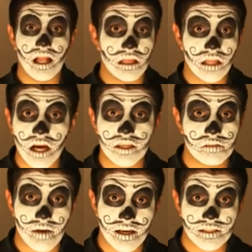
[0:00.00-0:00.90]
a lot
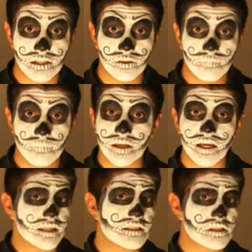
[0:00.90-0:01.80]
in Mexico.
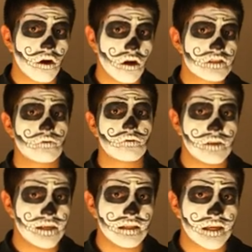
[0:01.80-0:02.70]
It is also
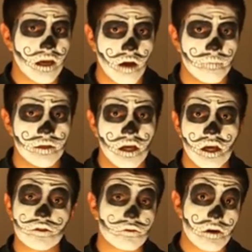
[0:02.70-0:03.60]
really common
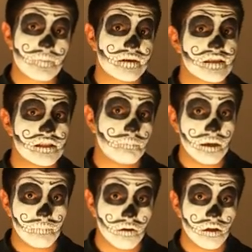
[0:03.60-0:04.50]
to represent
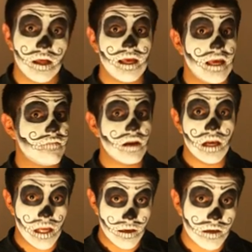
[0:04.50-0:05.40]
people,
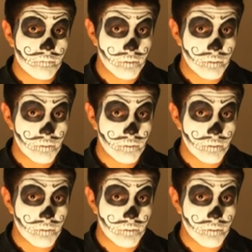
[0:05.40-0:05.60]
even living